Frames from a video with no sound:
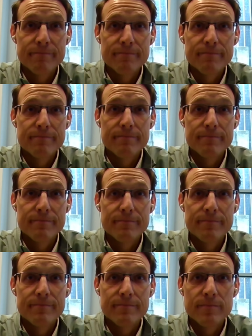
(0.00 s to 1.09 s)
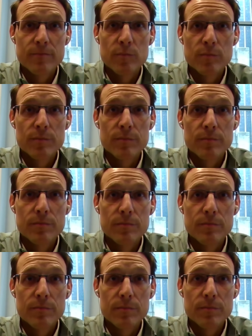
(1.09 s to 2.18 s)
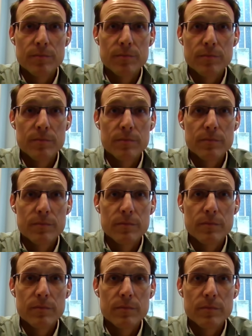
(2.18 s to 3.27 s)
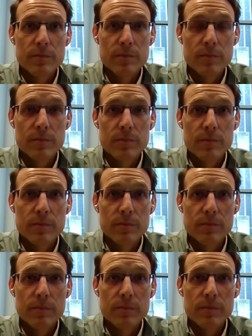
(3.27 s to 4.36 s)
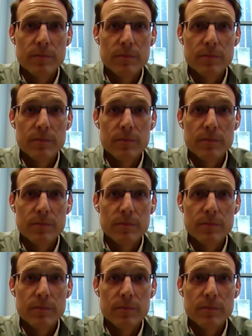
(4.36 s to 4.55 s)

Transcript: (not speaking)